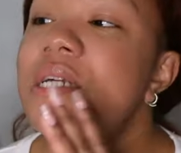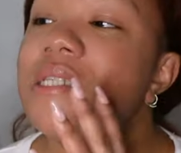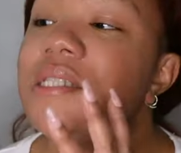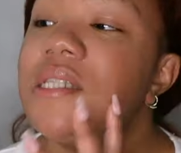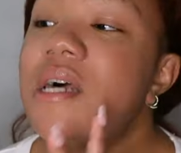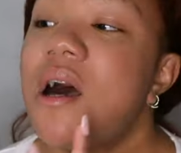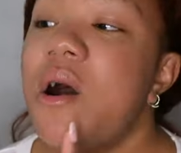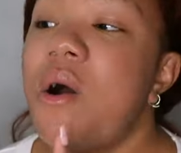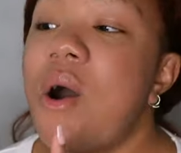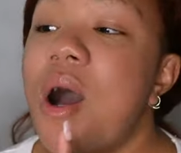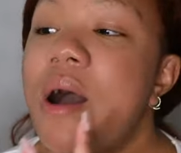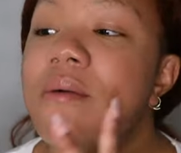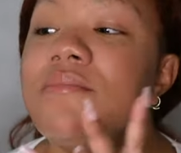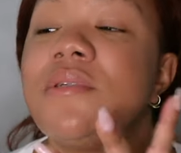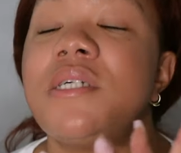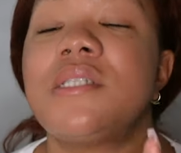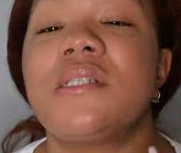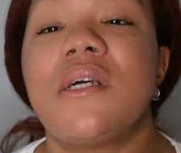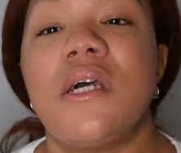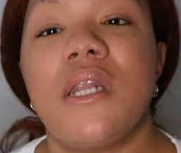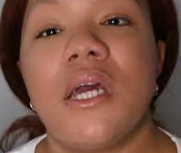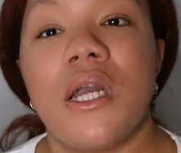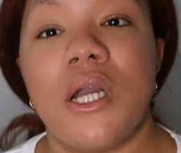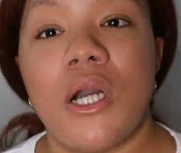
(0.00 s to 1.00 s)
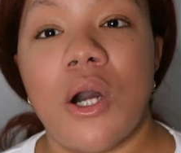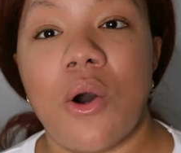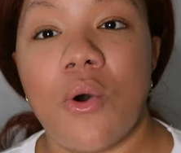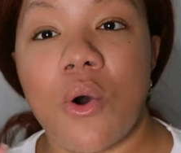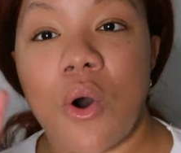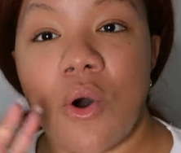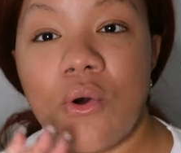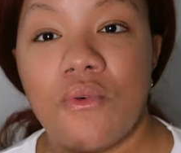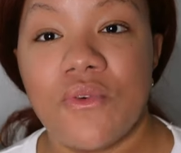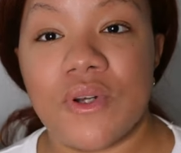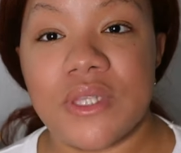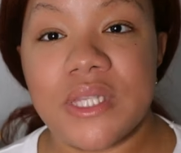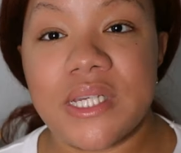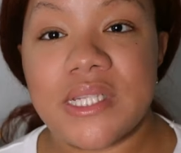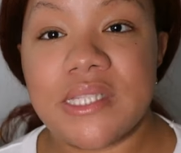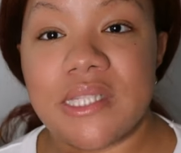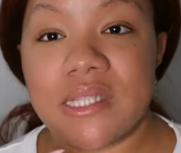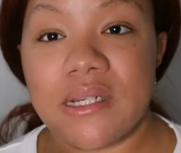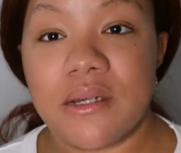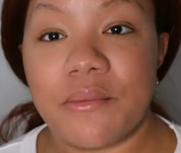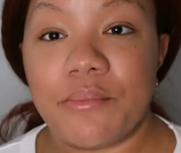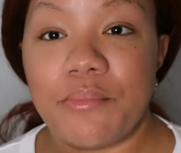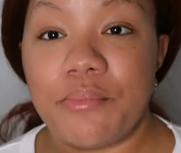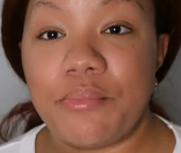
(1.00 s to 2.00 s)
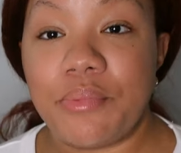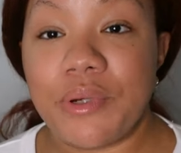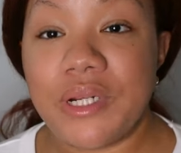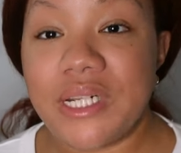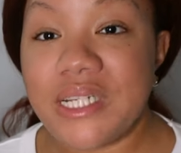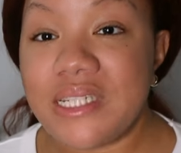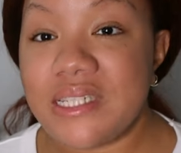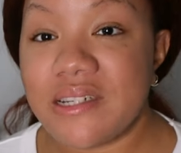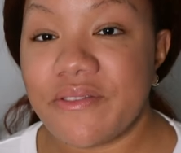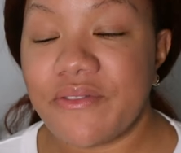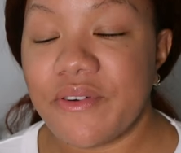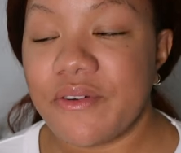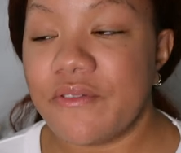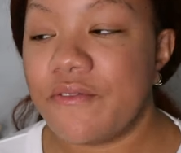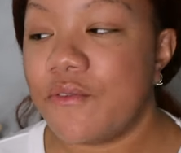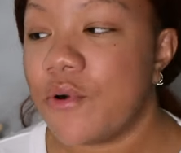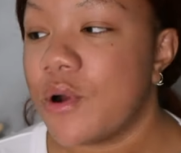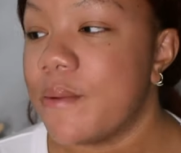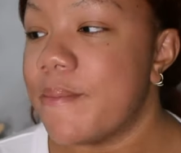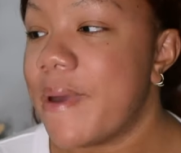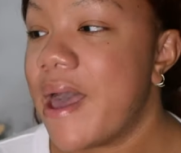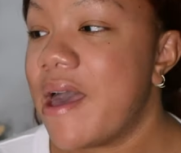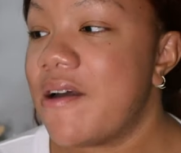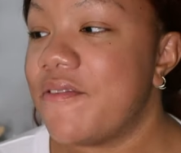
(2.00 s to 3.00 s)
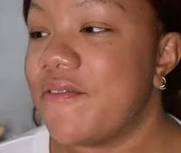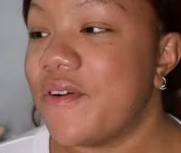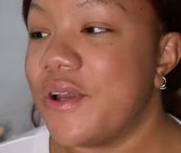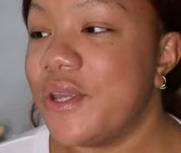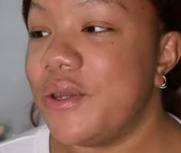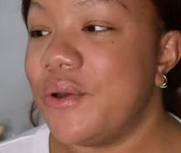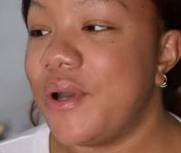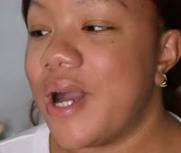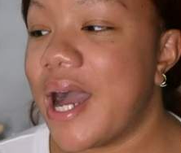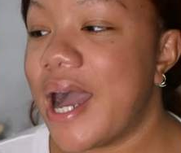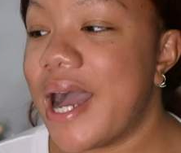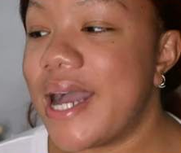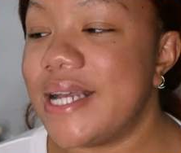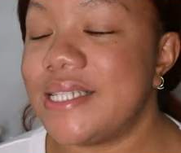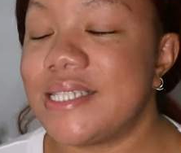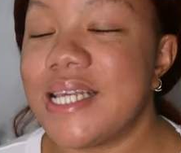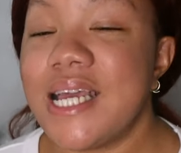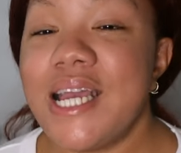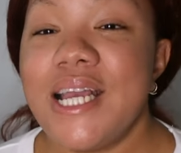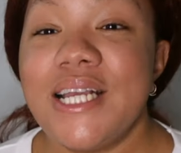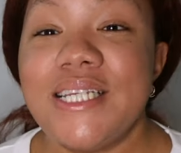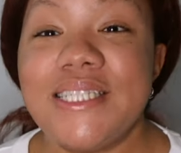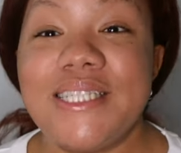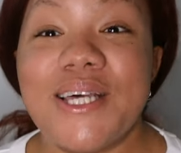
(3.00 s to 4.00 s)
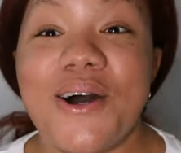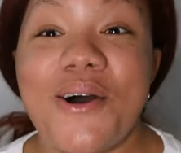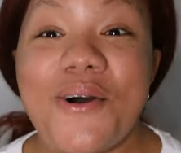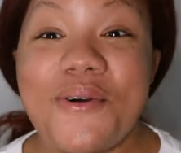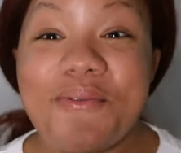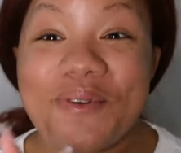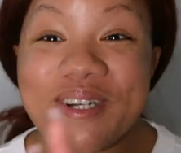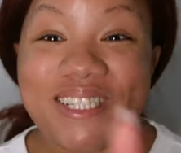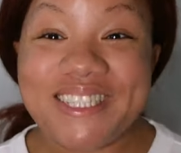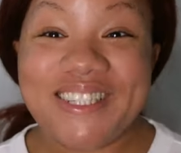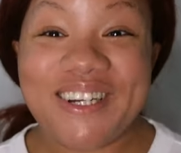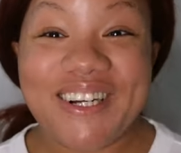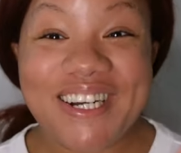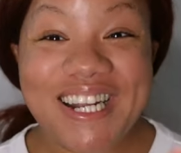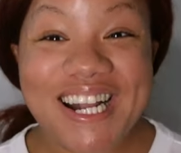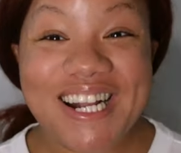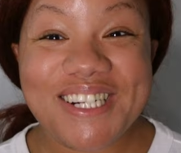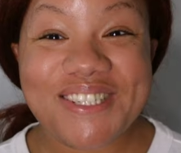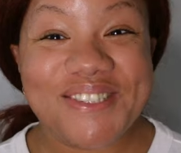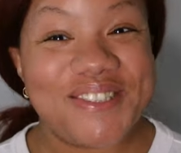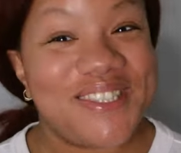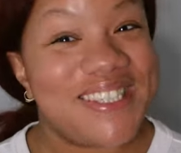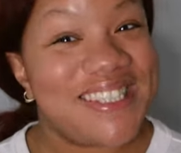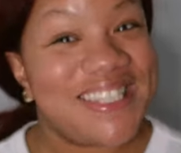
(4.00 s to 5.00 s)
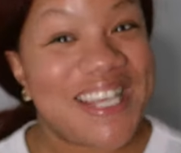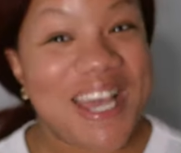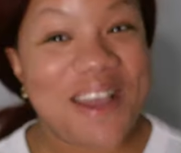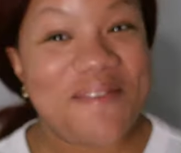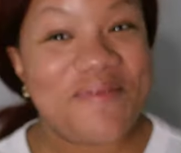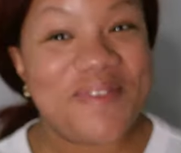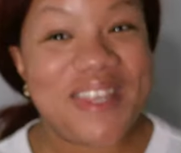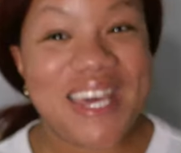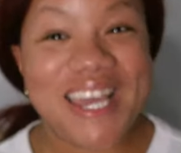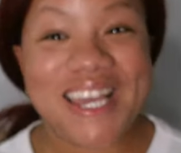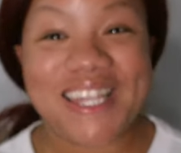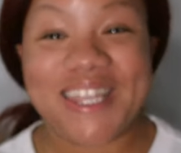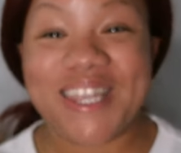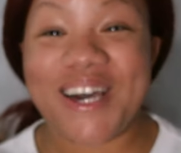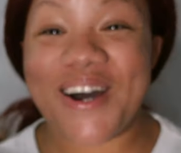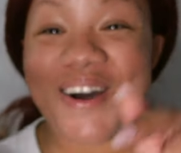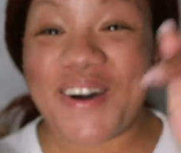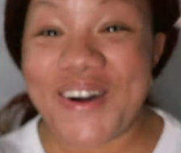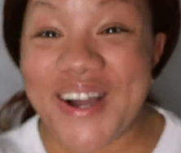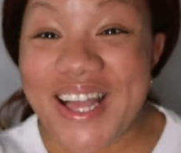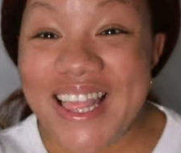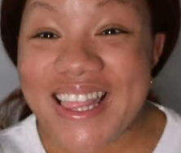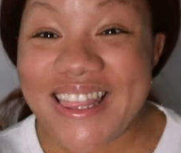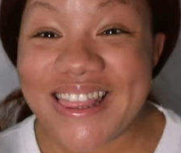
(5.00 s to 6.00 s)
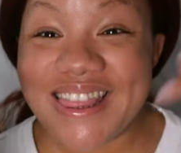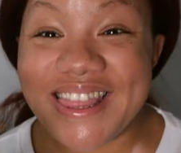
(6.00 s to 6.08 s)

So I'm just gonna go over this in a pretty different format for you guys. So we're still gonna do the same thing though.